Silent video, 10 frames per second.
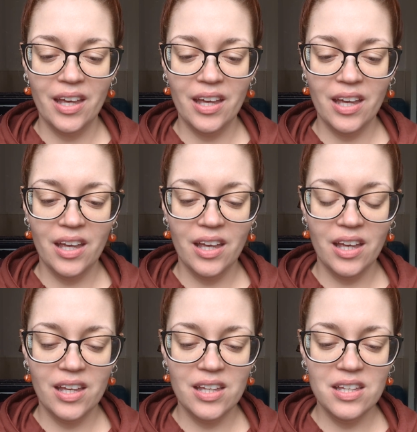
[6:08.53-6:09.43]

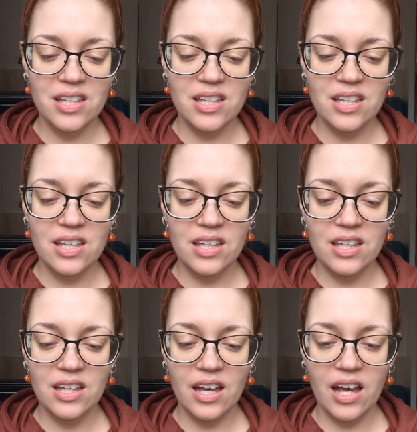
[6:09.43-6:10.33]

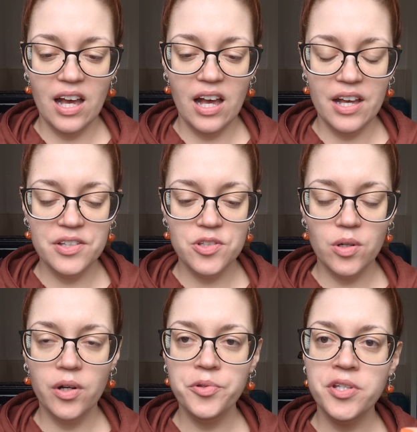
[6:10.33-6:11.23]
as
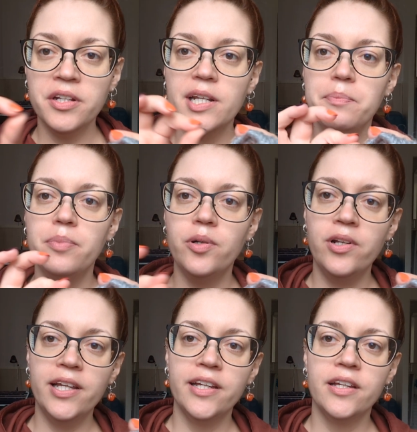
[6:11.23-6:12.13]
you're constantly
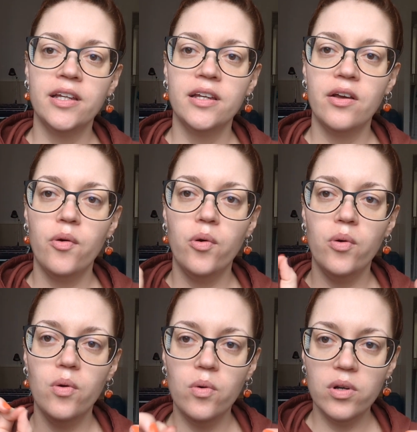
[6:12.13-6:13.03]
pulling
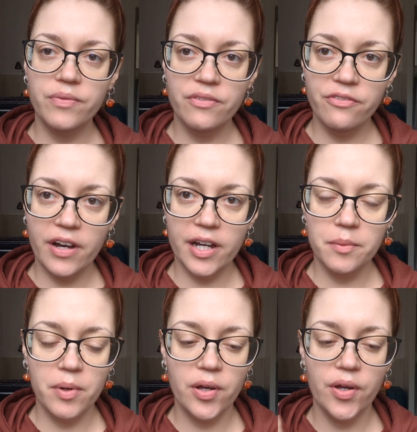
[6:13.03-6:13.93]
all of the
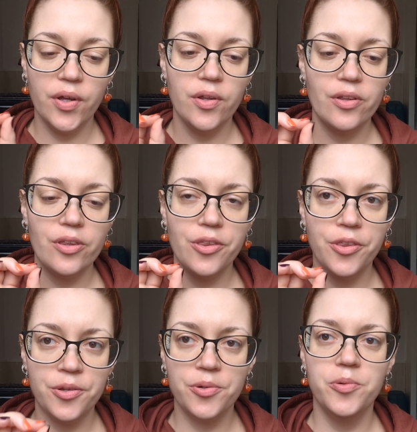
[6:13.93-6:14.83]
fiber
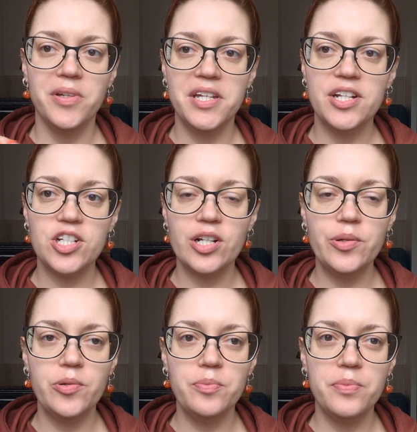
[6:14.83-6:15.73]
through each
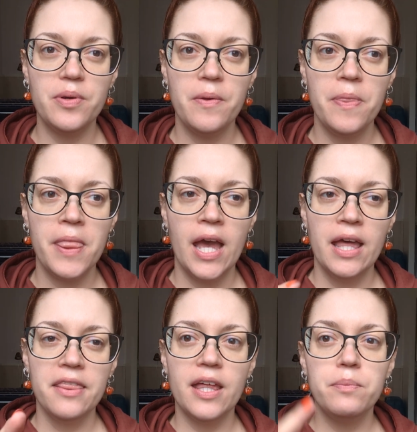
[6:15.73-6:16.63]
loop,
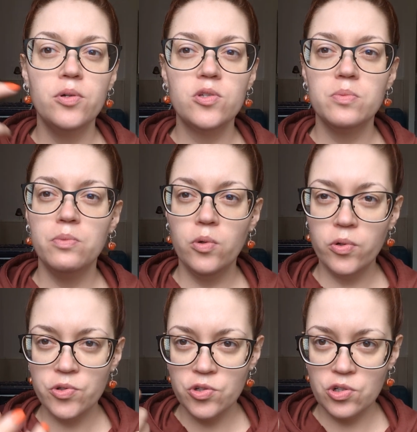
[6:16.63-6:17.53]
that puts
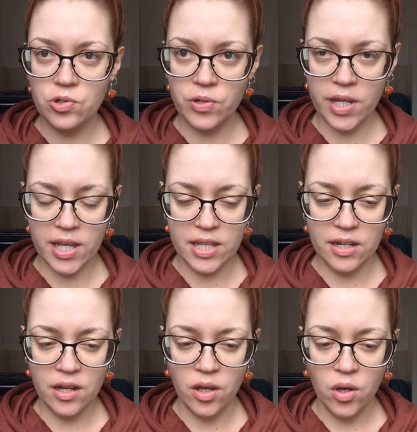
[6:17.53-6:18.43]
more
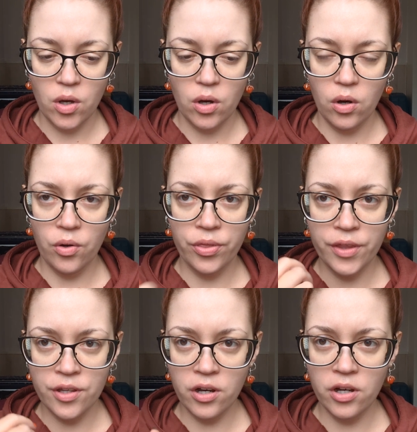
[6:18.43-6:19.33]
strain on
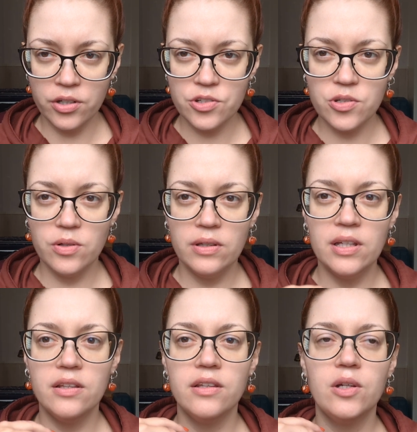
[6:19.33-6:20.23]
the yarn, so
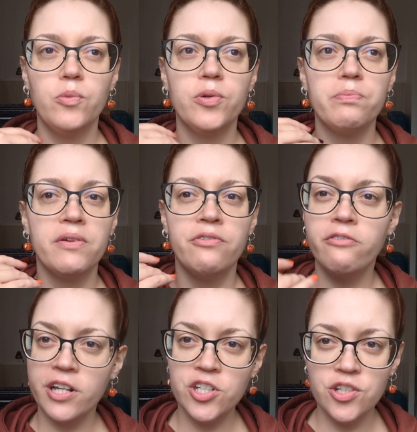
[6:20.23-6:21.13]
it won't be
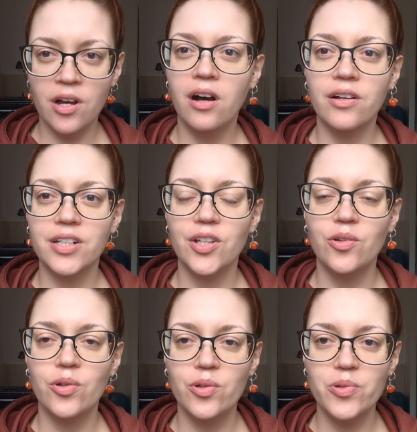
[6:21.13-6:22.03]
fresh yarn that
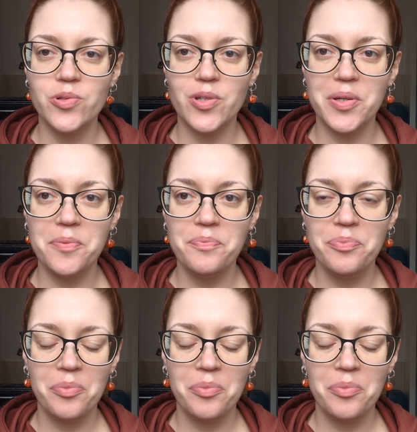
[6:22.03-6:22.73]
you're using.